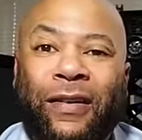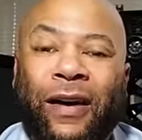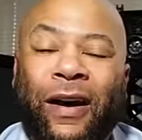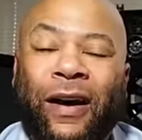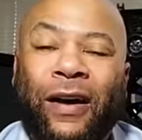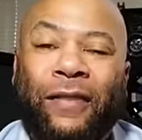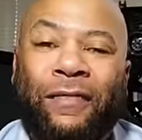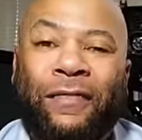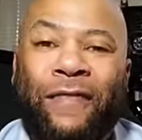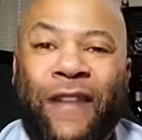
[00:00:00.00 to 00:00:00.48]

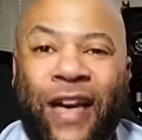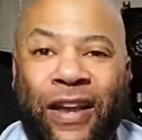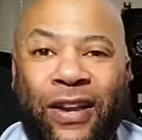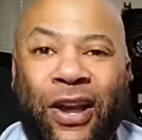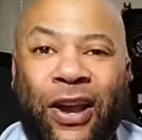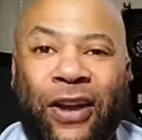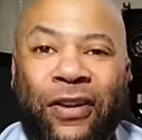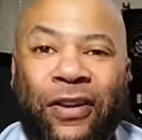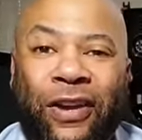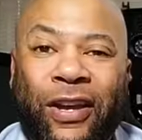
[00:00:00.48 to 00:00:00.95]
a
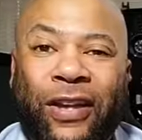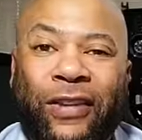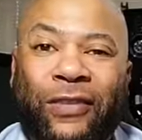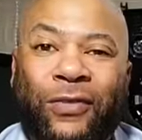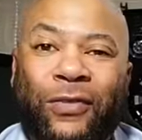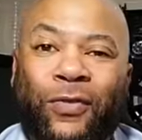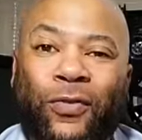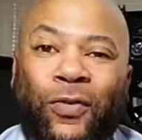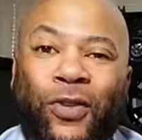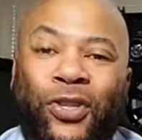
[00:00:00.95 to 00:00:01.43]
veterinarian
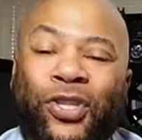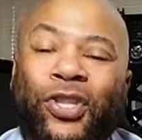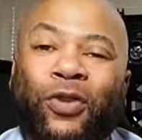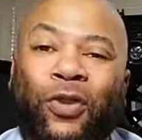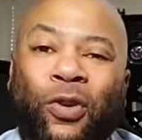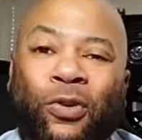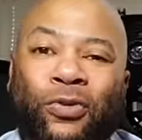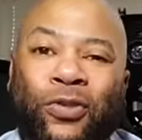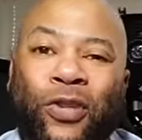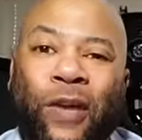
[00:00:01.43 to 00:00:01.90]
when she
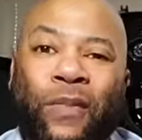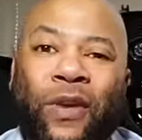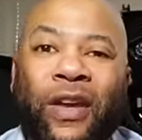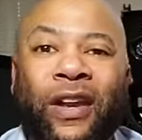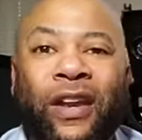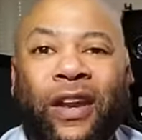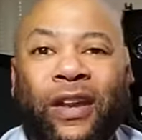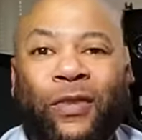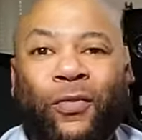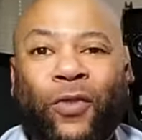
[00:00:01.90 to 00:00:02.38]
grows up
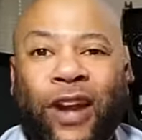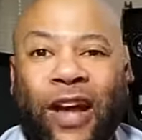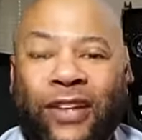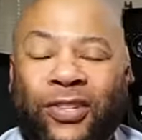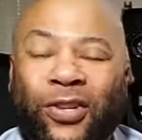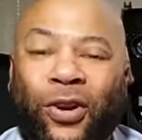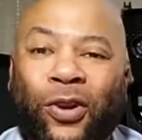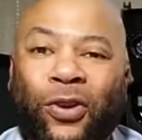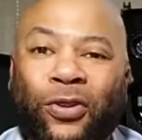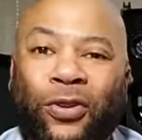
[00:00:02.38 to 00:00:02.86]
and what
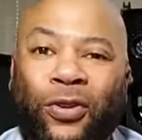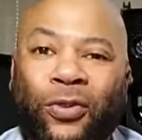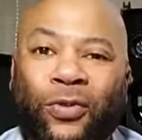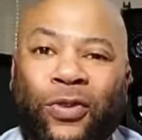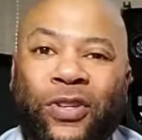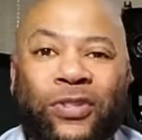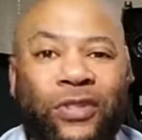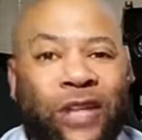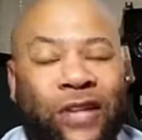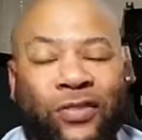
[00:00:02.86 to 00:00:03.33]
i told her
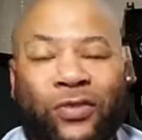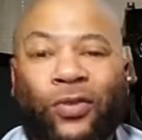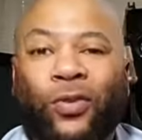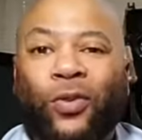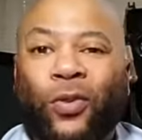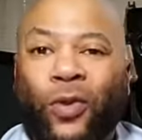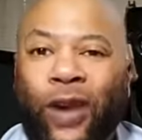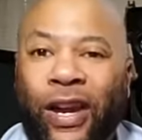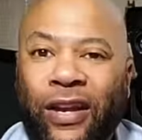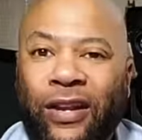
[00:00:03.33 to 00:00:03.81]
was that's
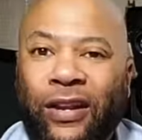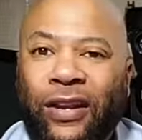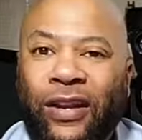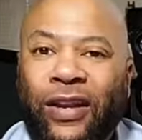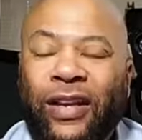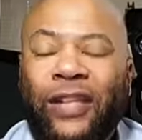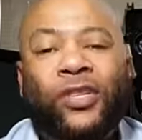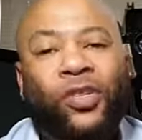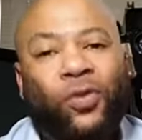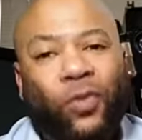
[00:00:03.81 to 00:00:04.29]
great
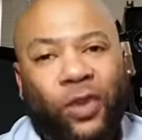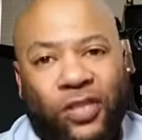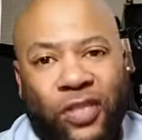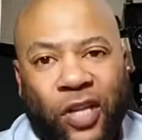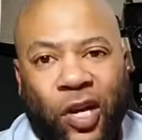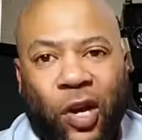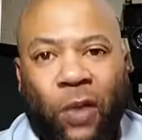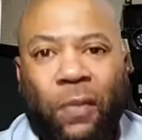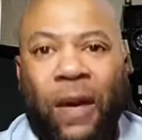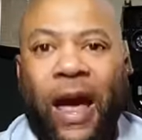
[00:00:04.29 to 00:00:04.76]
she wants
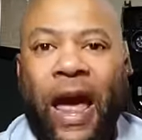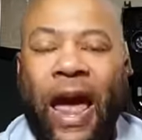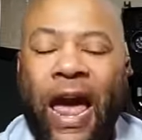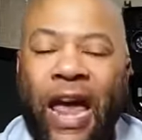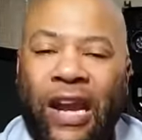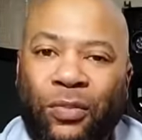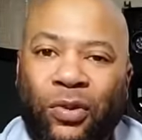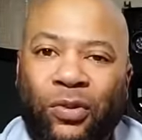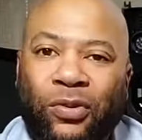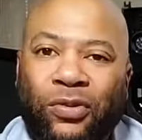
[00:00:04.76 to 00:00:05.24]
to help
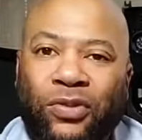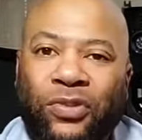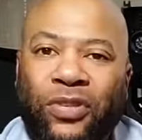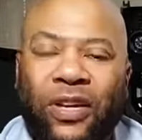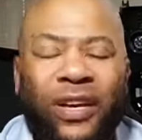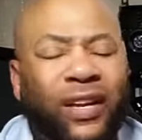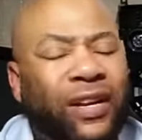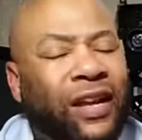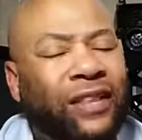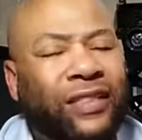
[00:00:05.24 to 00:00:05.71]
animals,
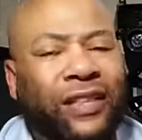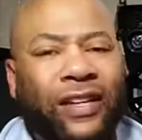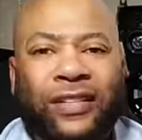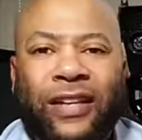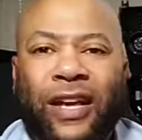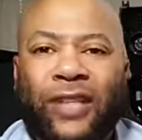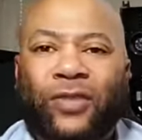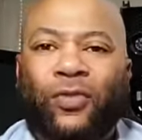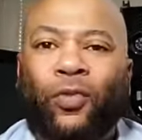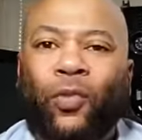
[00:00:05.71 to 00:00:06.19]
and I think
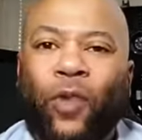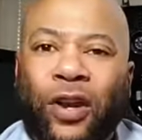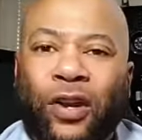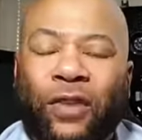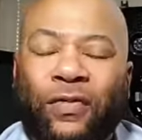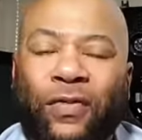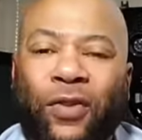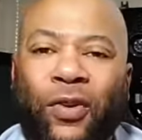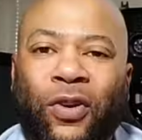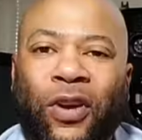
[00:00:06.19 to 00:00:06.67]
that's
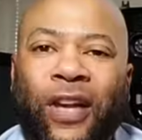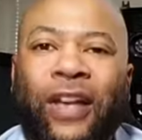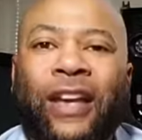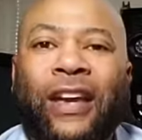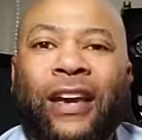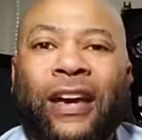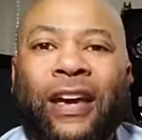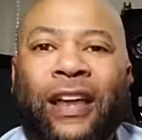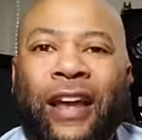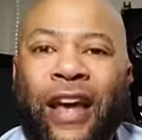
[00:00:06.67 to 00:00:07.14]
wonderful.
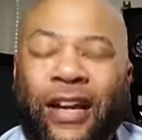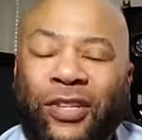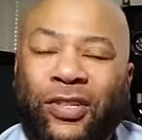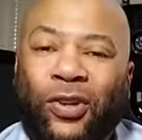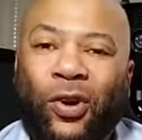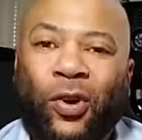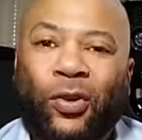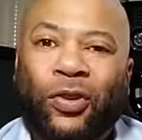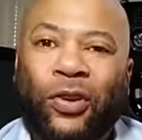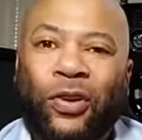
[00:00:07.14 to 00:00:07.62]
And I
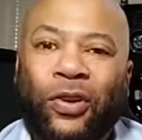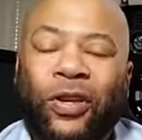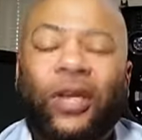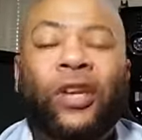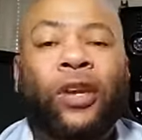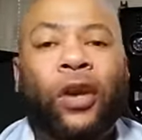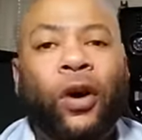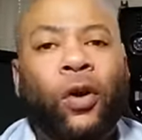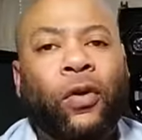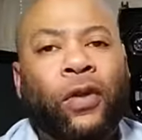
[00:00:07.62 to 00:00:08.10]
told her,
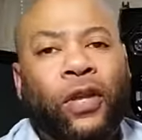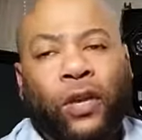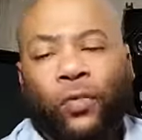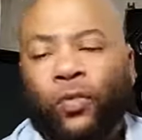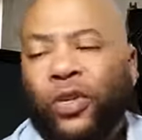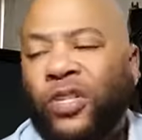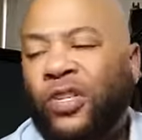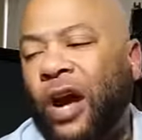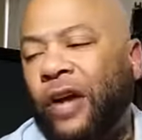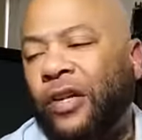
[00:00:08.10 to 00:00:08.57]
you know, and then
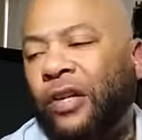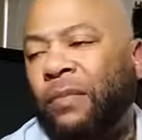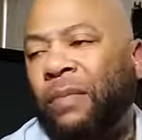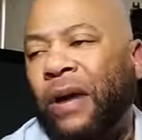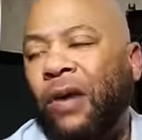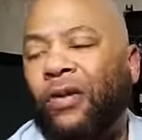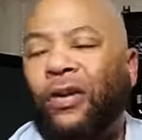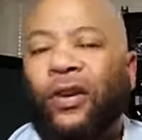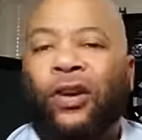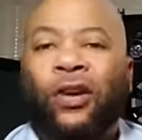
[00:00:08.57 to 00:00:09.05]
we talked
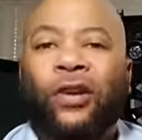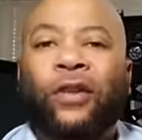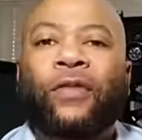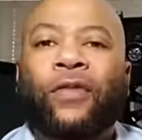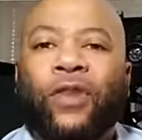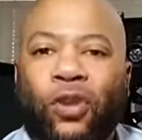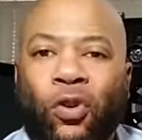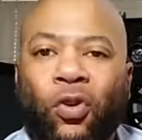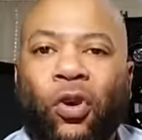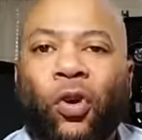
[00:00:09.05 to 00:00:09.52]
about her,
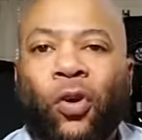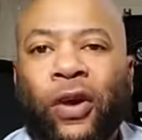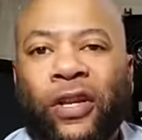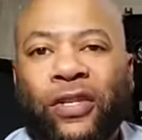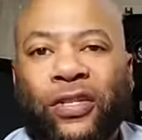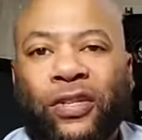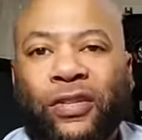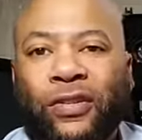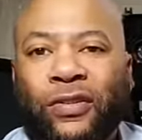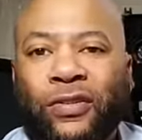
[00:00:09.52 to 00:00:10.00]
you know,
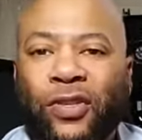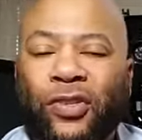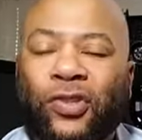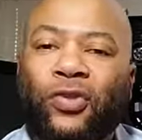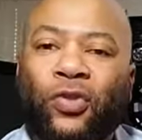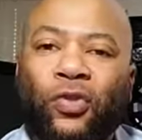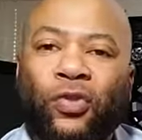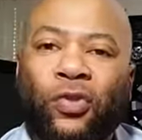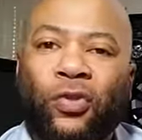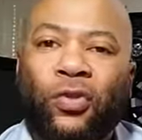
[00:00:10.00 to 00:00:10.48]
going to, to
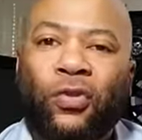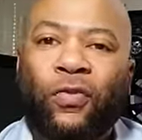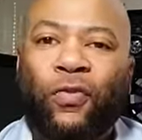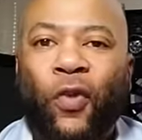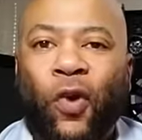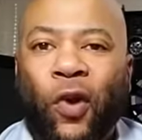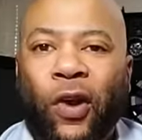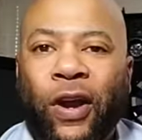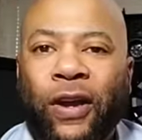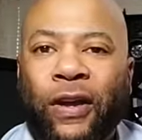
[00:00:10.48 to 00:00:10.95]
school
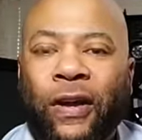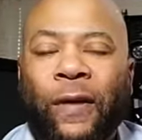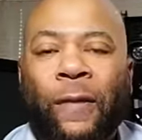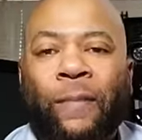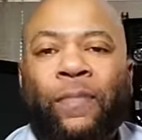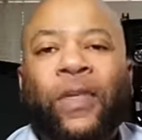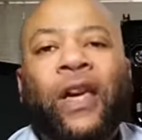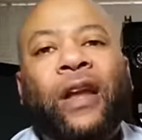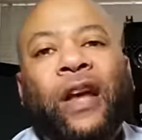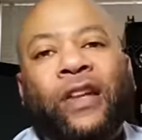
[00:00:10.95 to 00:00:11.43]
for it.
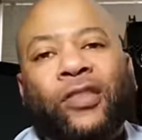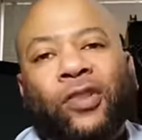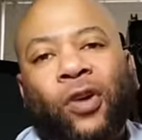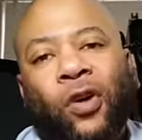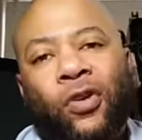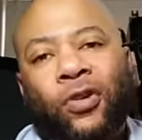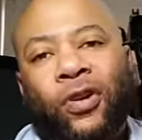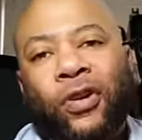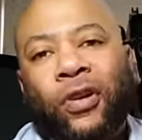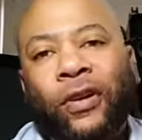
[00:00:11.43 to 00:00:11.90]
And I
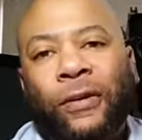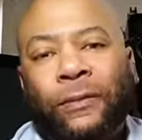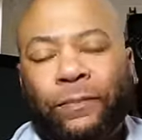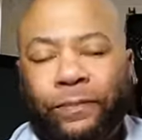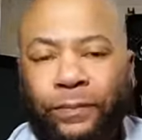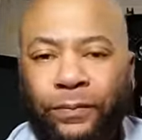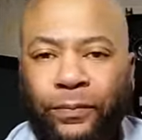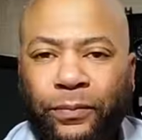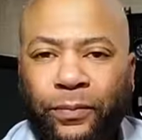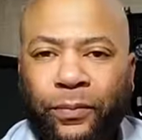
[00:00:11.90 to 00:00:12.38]
told her,
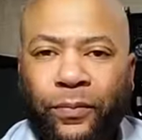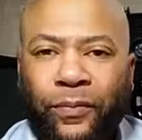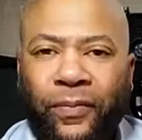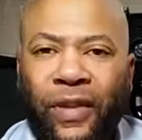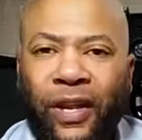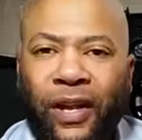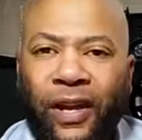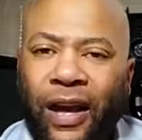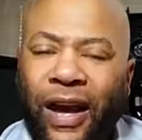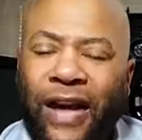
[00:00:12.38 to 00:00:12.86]

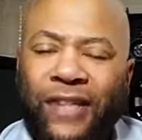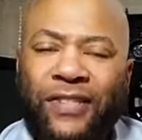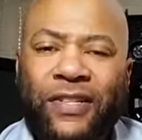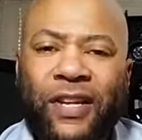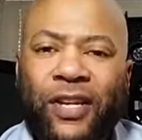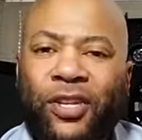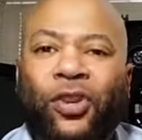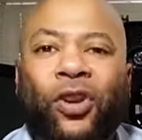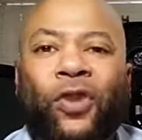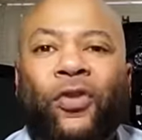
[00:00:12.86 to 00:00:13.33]
I
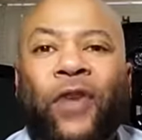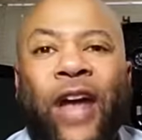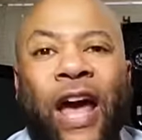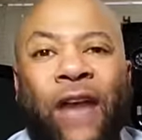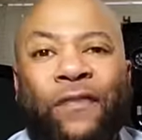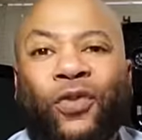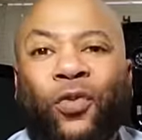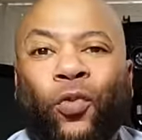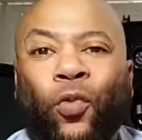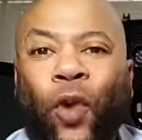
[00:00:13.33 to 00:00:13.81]
said, you don't
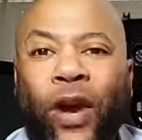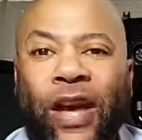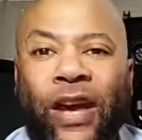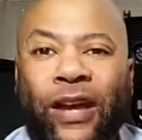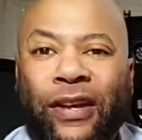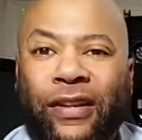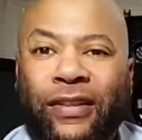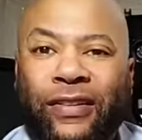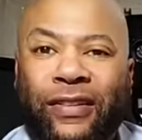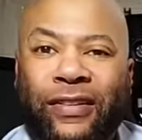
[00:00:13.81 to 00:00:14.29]
have to
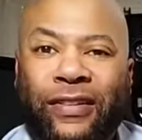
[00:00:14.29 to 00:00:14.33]
wait